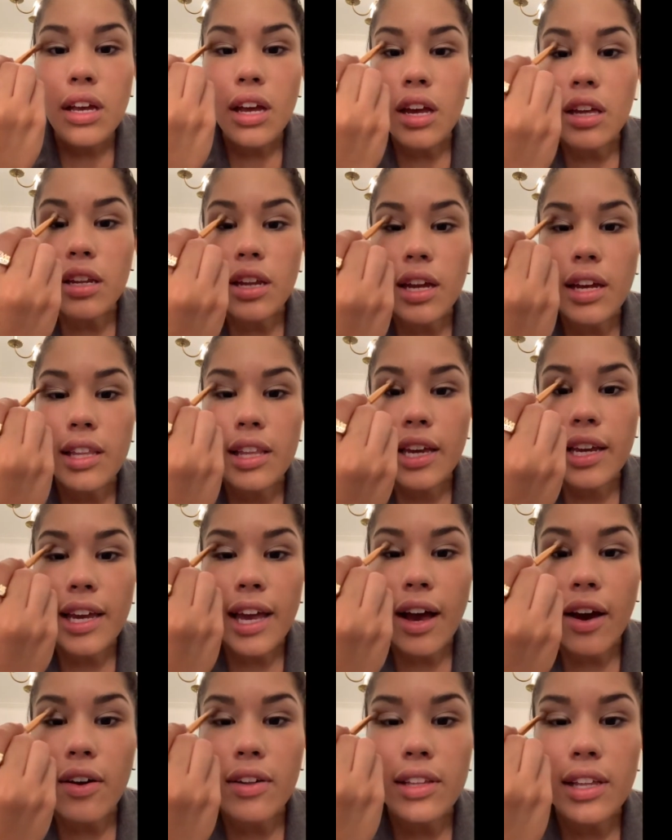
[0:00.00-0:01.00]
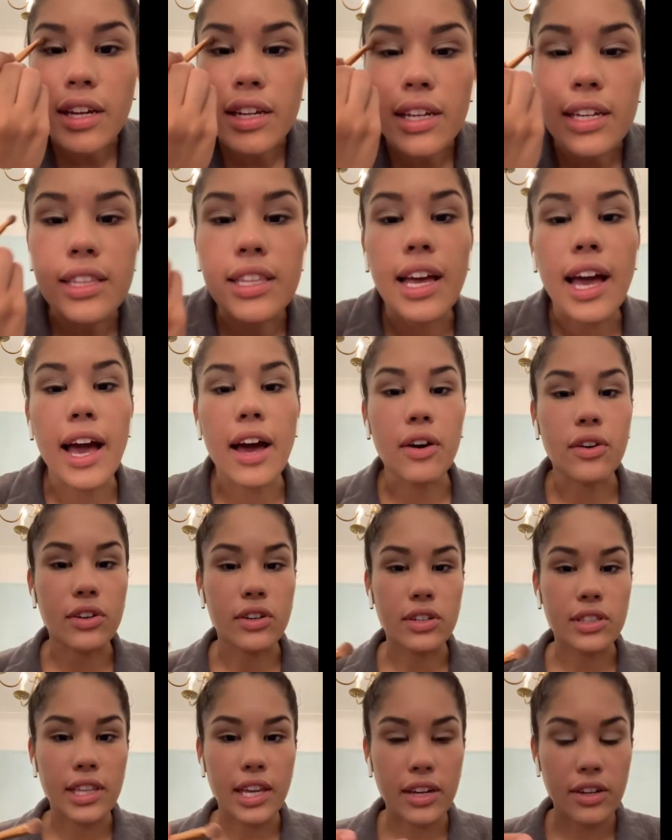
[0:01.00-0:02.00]
And I like outlining the
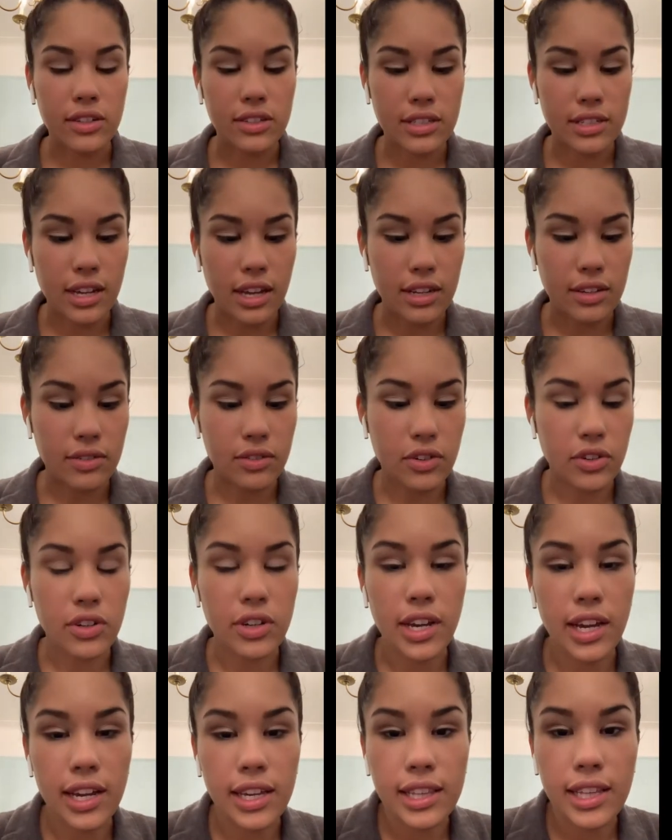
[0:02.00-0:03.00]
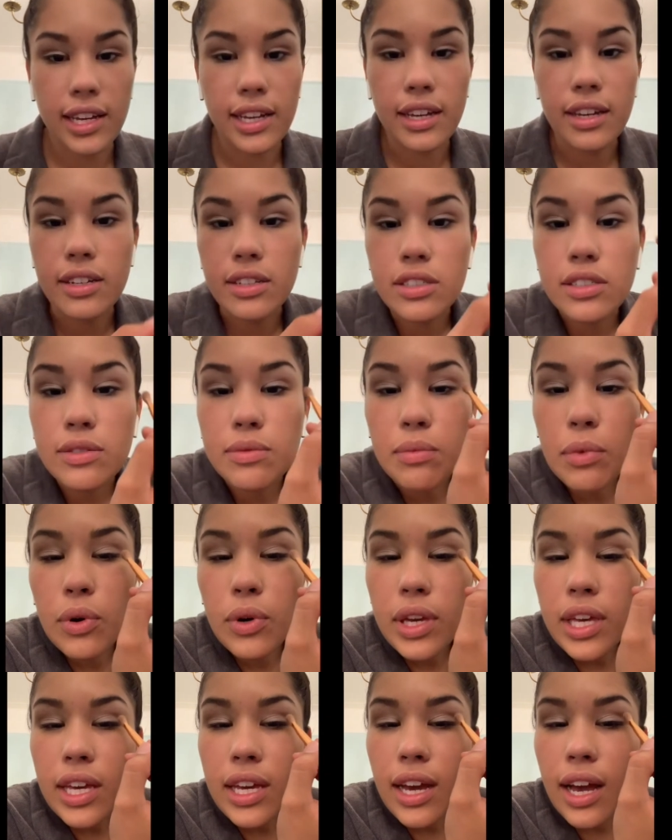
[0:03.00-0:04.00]
outer layer to kind of create like a
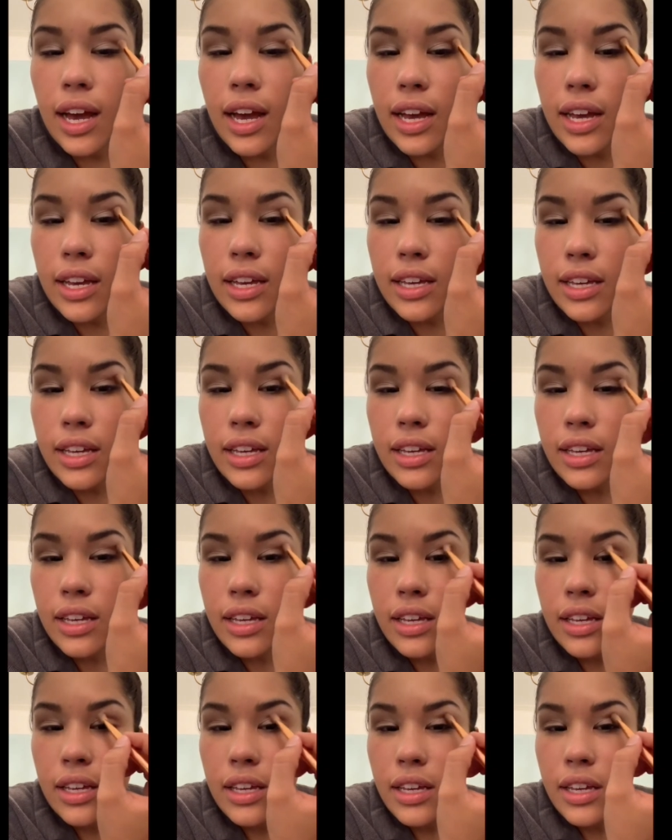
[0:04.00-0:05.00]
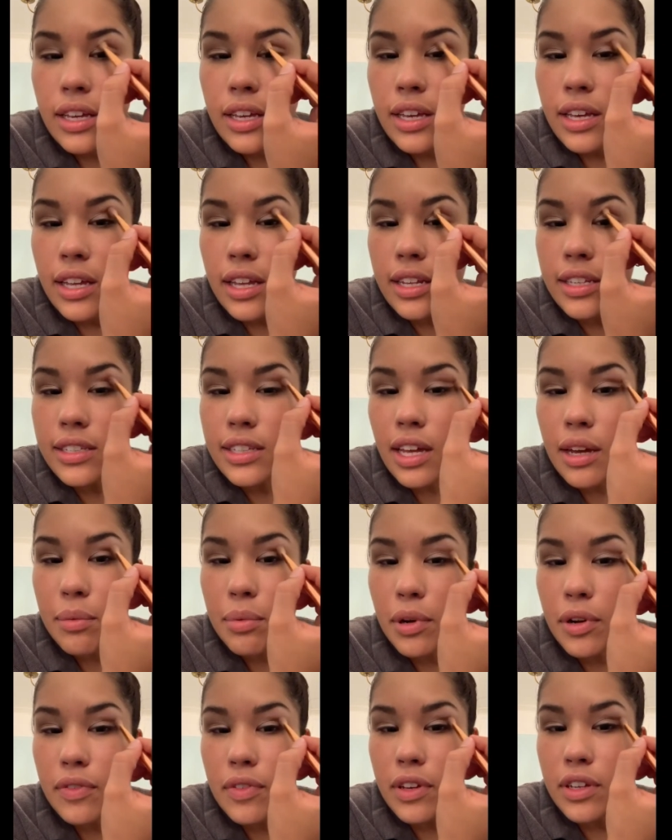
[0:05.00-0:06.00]
smoky eye. It is not a
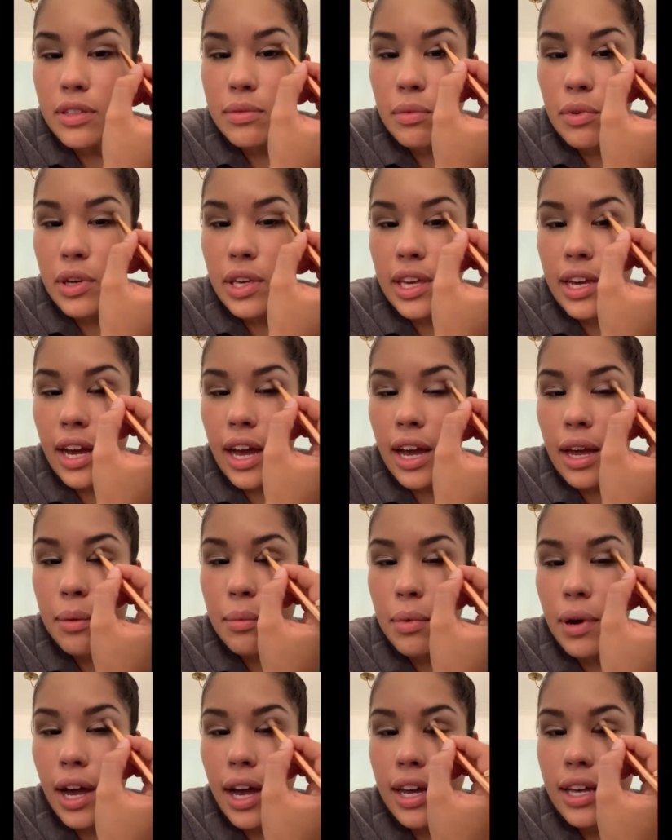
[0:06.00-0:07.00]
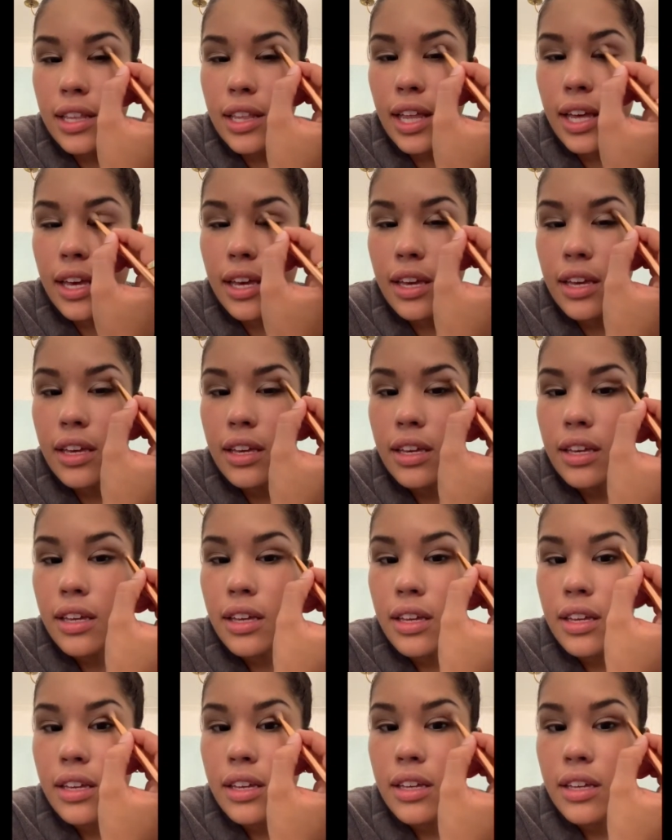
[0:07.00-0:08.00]
perfect smoky eye, but I like
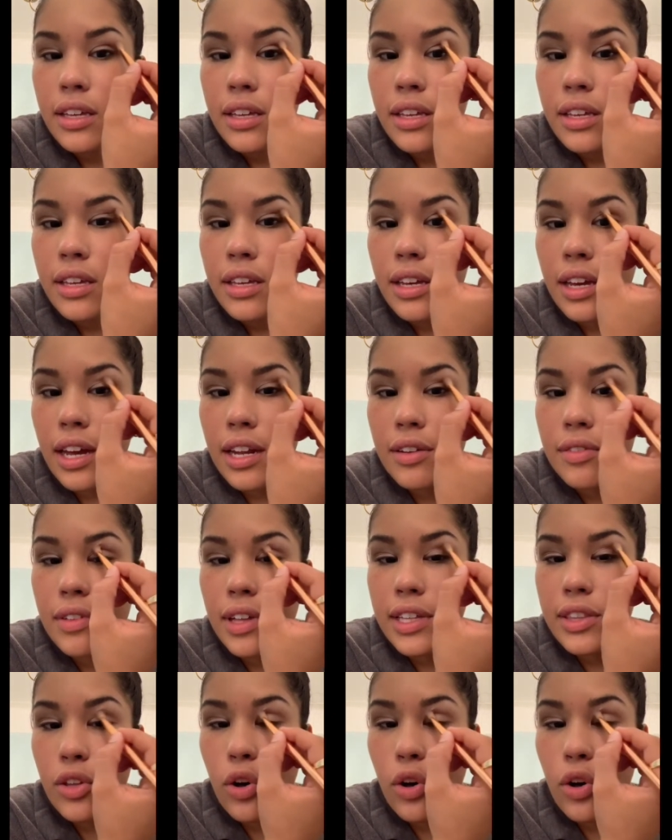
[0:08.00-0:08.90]
kind of like